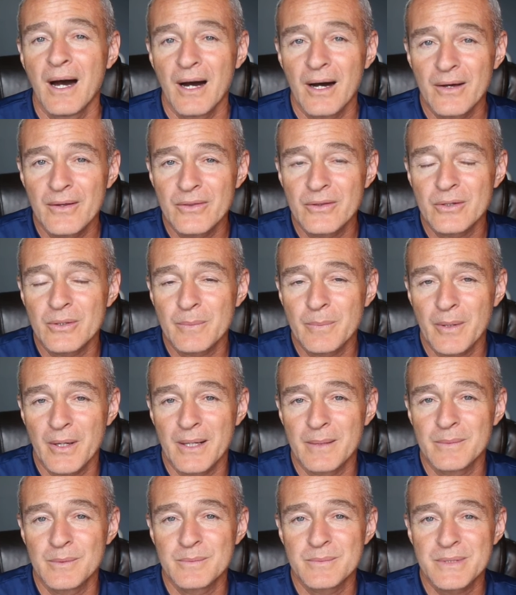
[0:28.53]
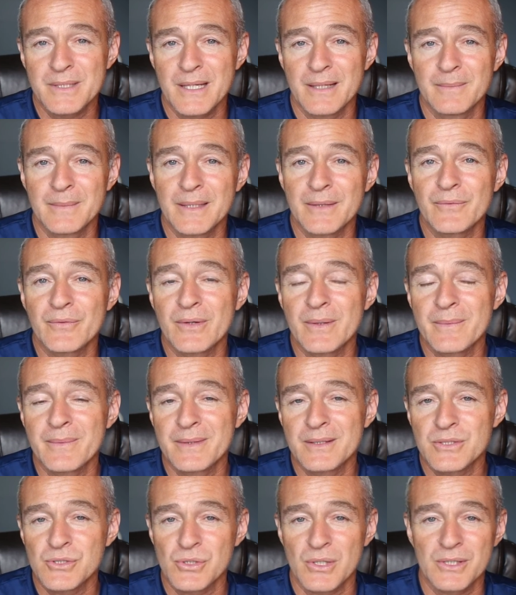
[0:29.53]
other problems coming from
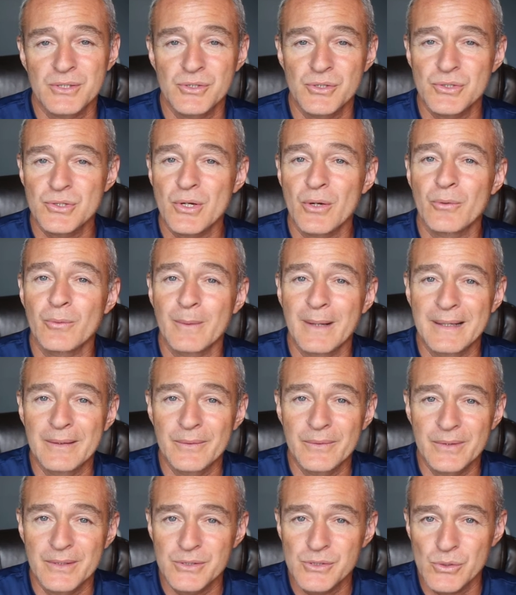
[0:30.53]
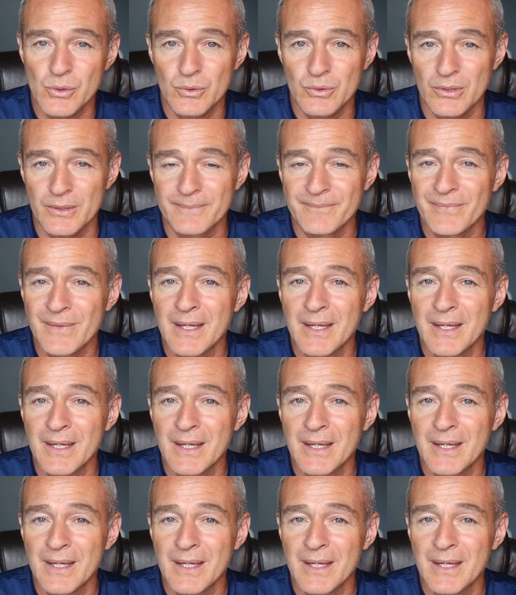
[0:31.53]
the structures around the shoulder.